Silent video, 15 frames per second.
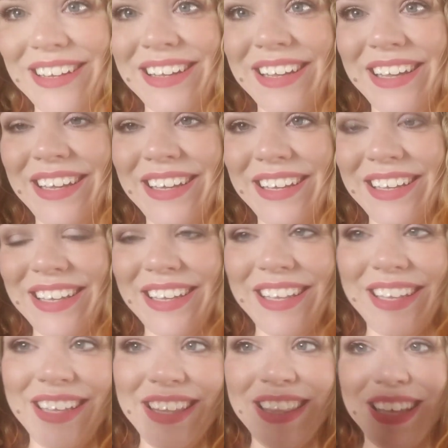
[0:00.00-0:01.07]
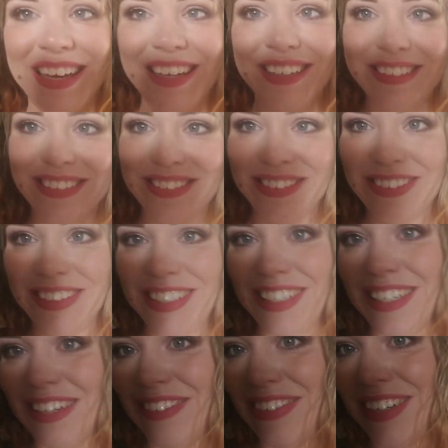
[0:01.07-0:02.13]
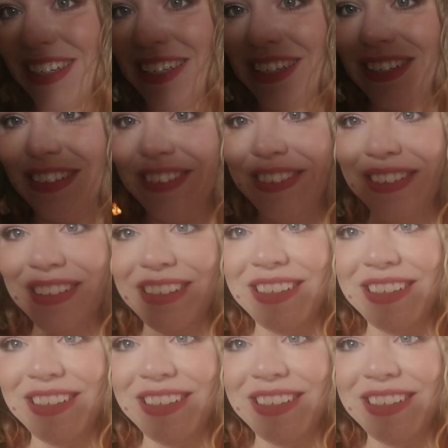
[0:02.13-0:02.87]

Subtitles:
Like, that is really, really cool.